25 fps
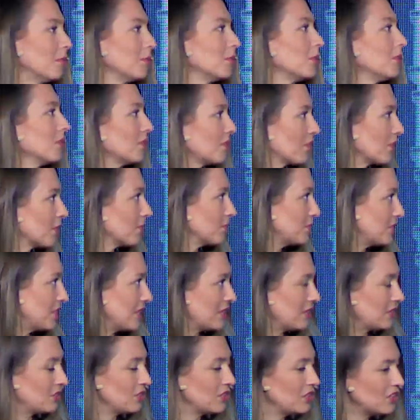move from
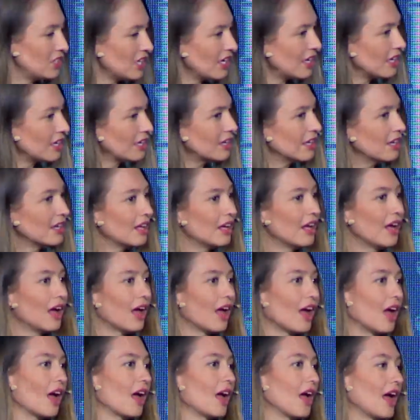chain to chain,
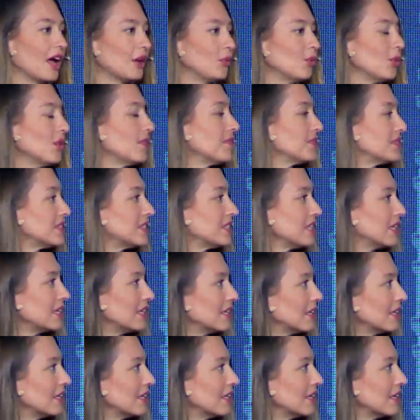and we've
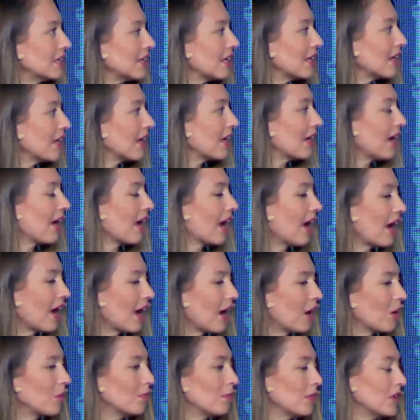seen
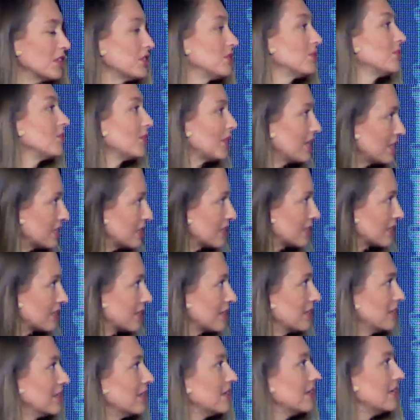how much risk
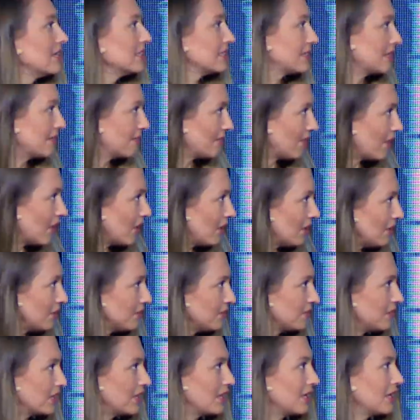is
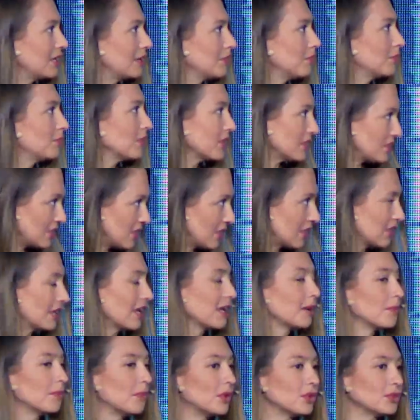involved in bridging.
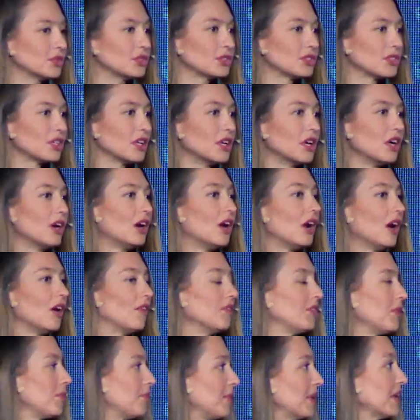Like, most
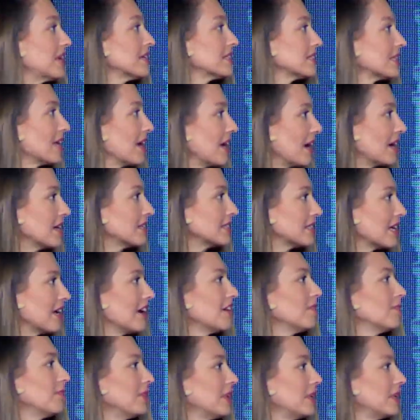of the biggest hacks
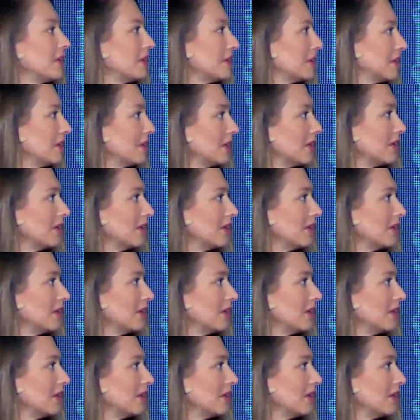have been